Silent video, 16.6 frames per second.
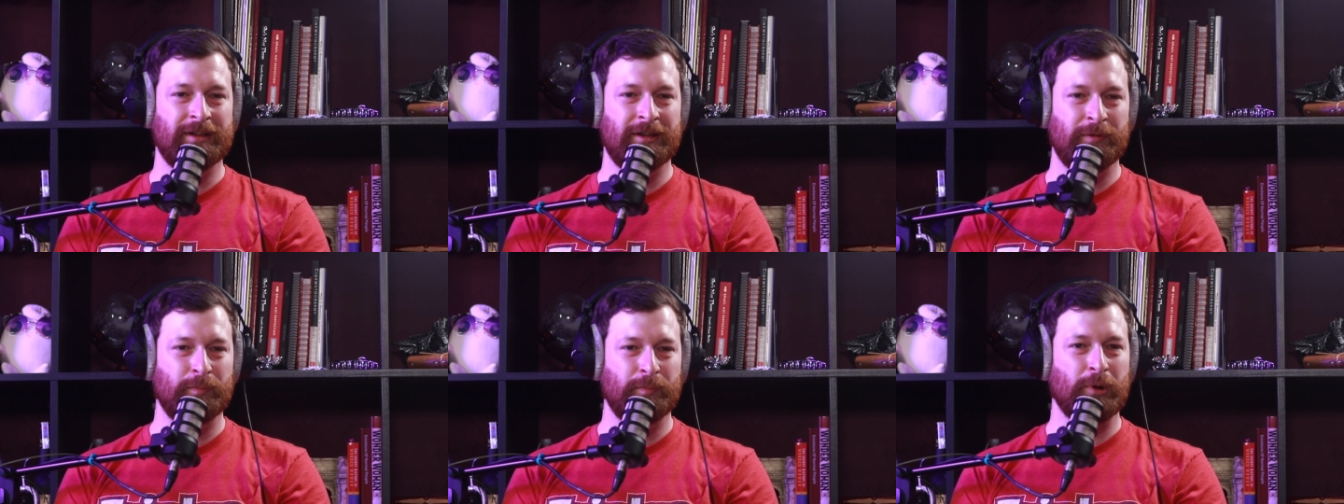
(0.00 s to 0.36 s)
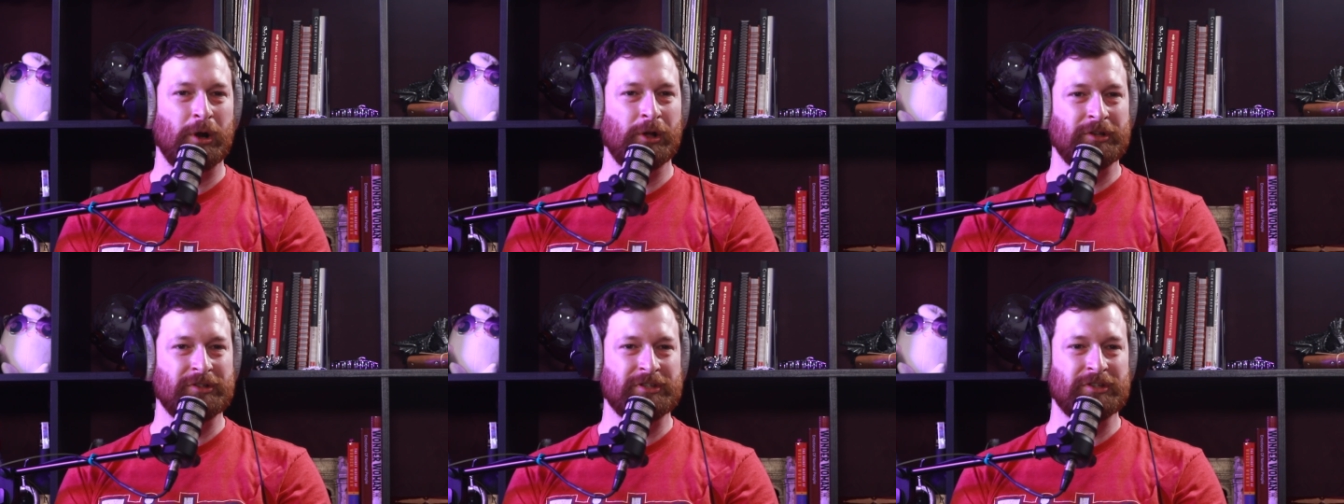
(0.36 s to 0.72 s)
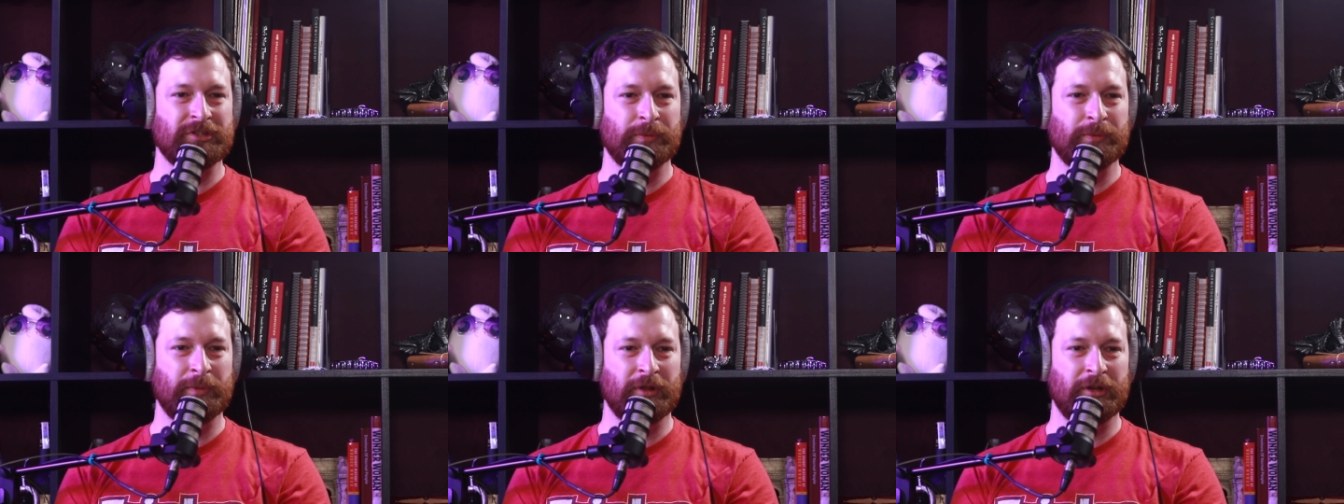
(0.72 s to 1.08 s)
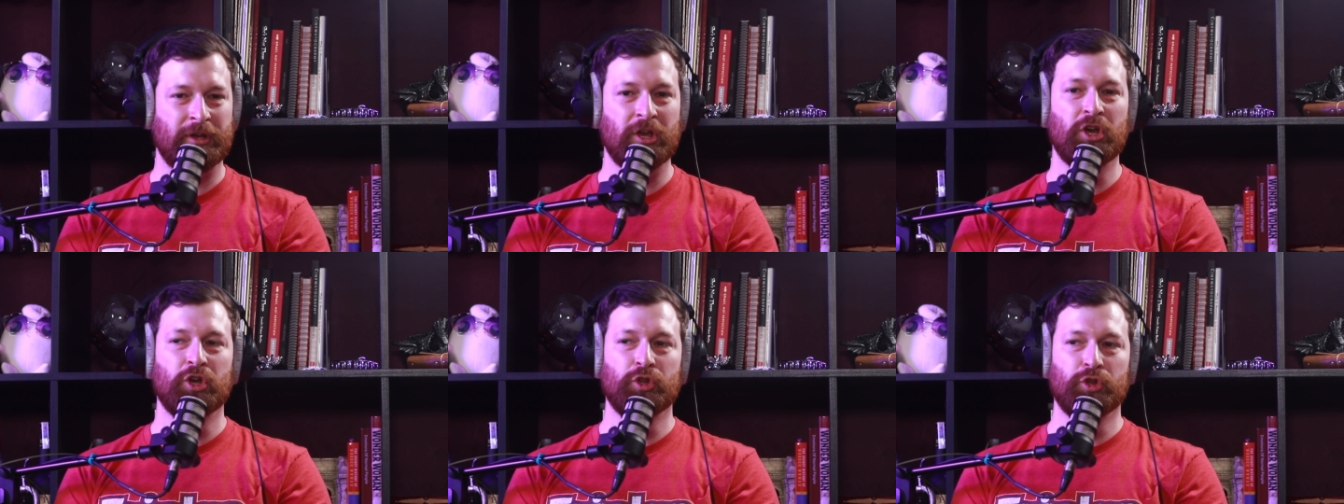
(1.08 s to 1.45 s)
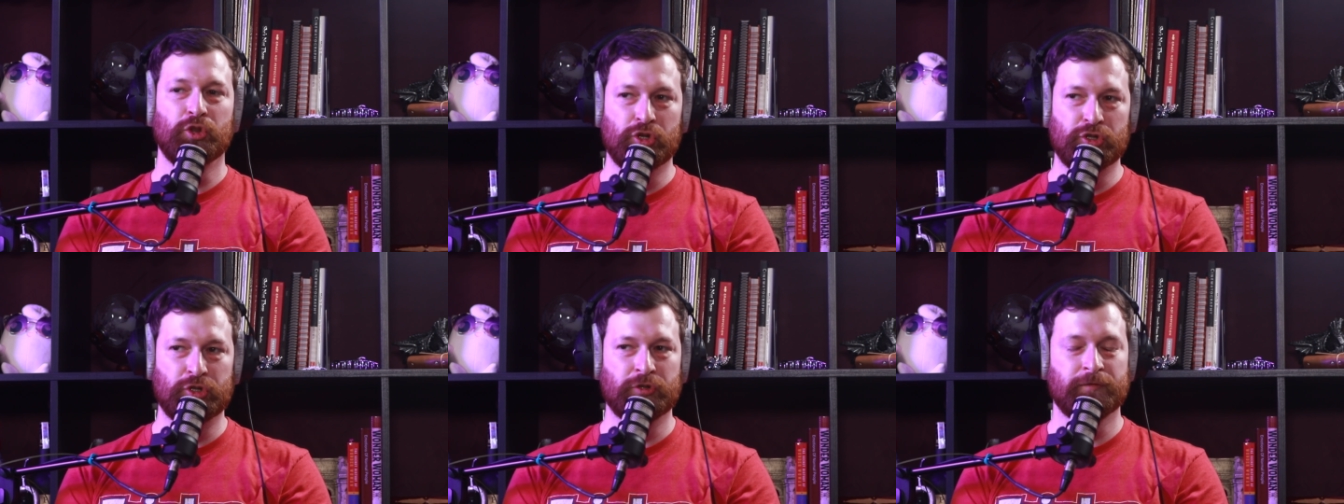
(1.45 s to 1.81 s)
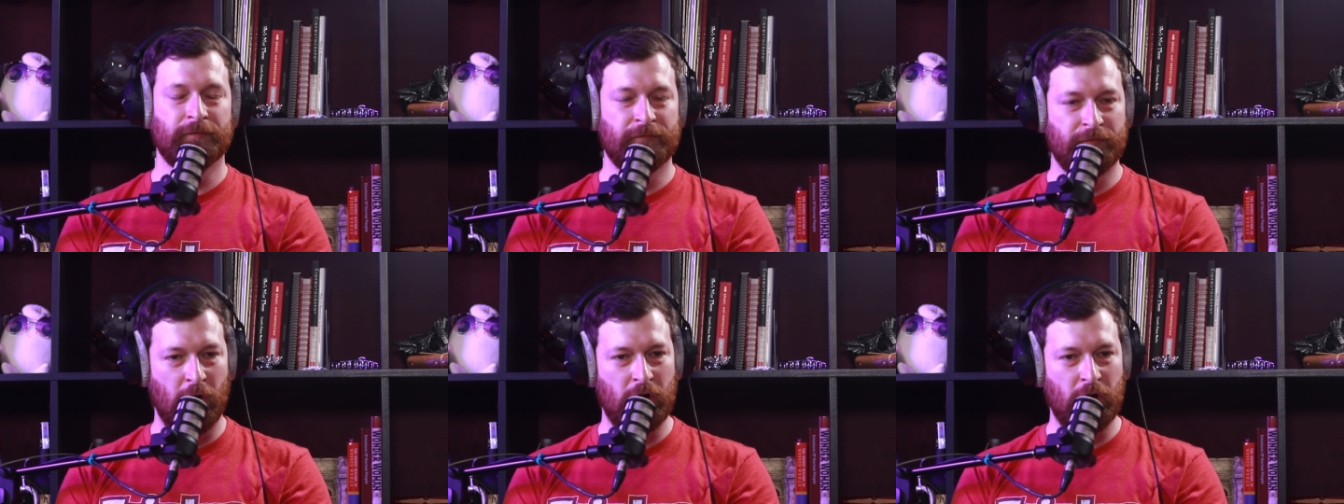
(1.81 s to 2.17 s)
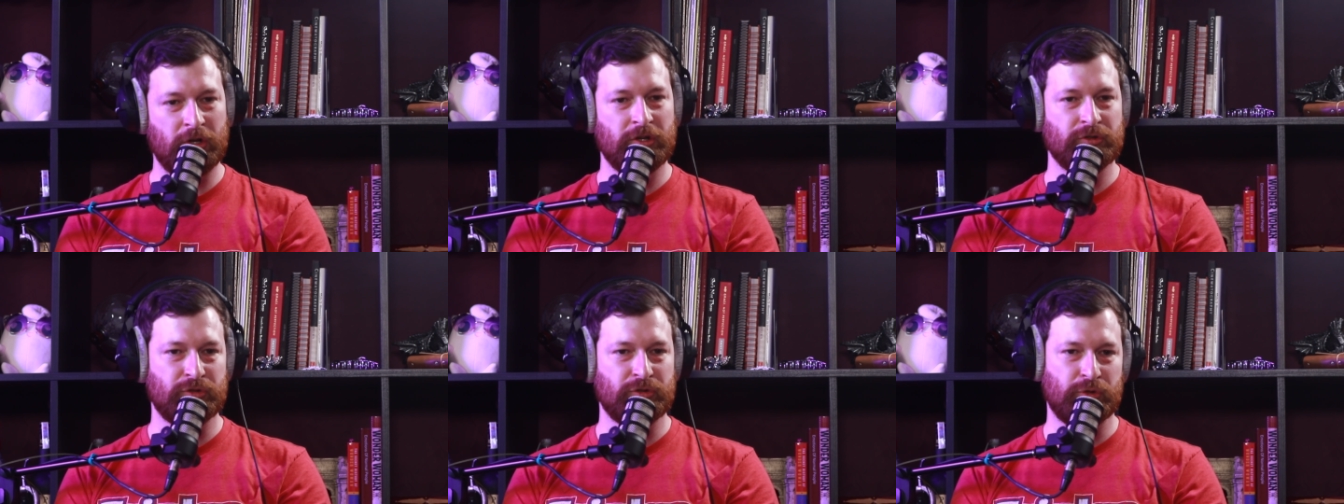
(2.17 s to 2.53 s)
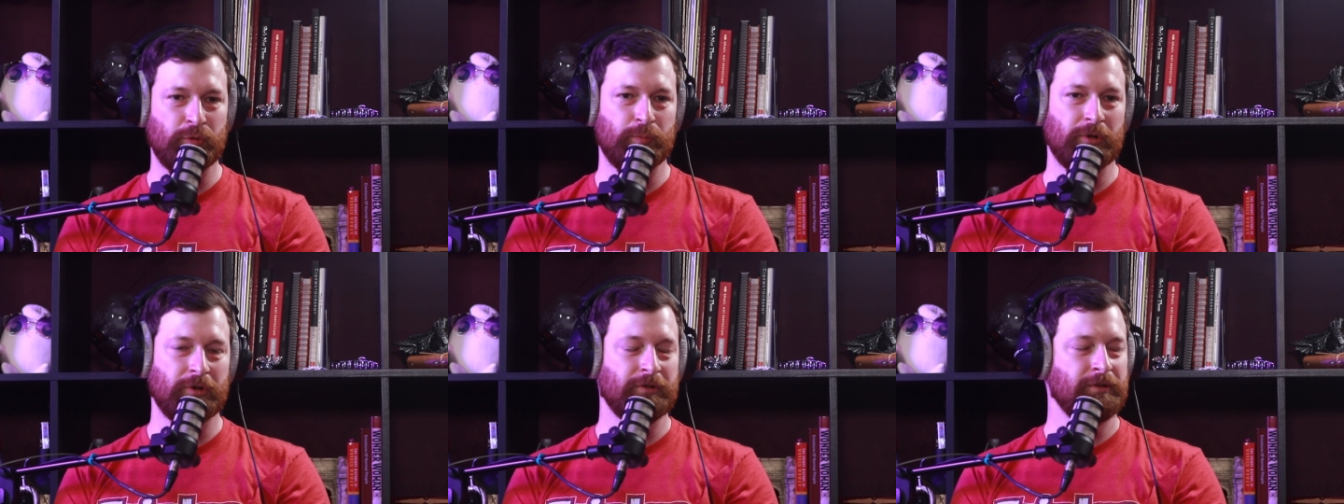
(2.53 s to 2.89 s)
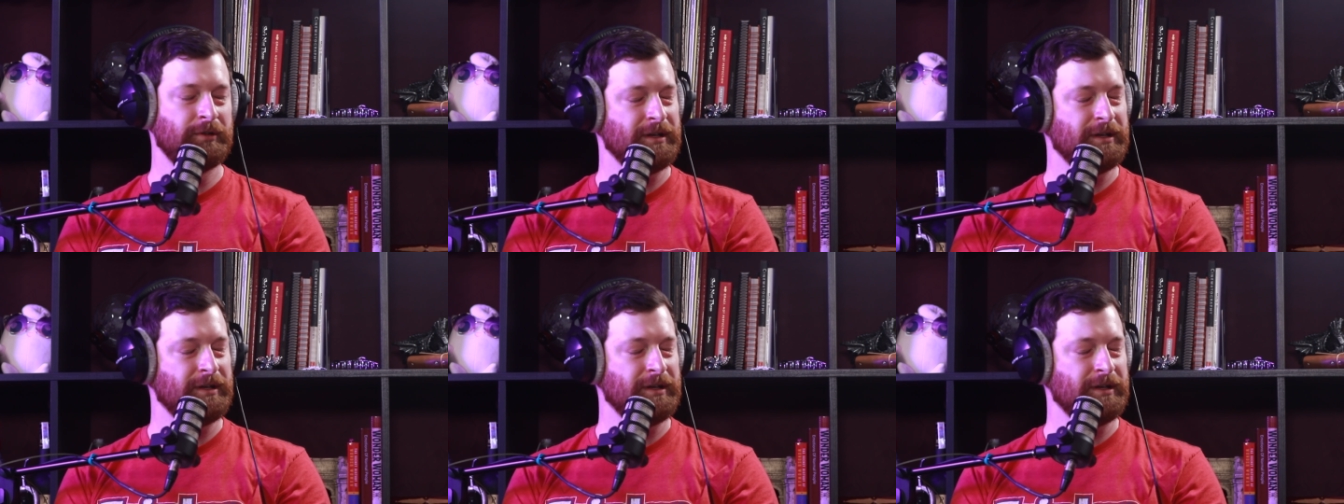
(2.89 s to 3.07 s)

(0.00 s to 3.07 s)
and probably say something like this is fucking stupid.